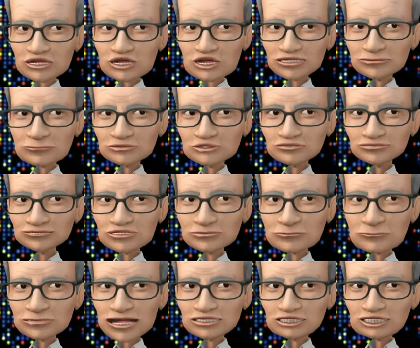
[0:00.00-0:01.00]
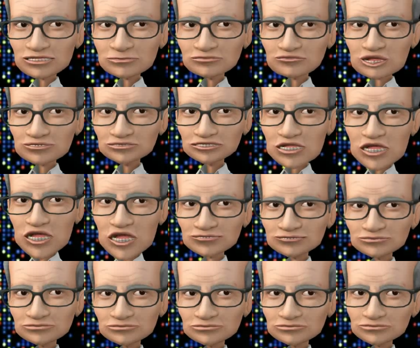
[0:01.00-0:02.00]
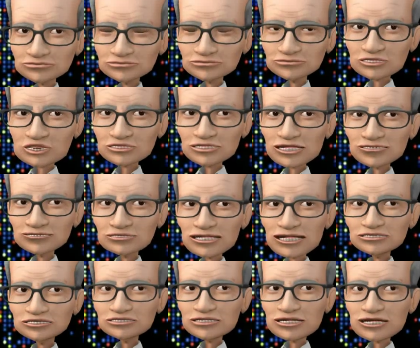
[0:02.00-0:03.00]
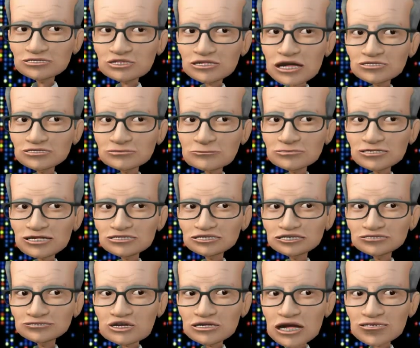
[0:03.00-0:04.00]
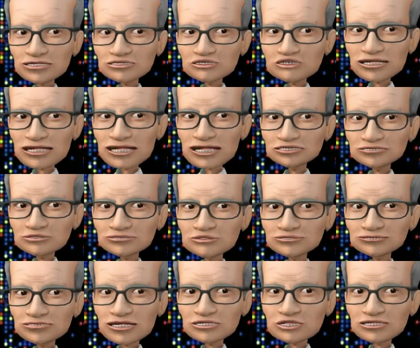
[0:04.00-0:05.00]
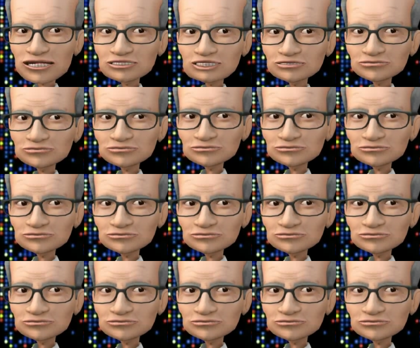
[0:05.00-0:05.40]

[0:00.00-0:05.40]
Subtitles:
removed from my comfort zone. Then he says that the best strategy is to do nothing,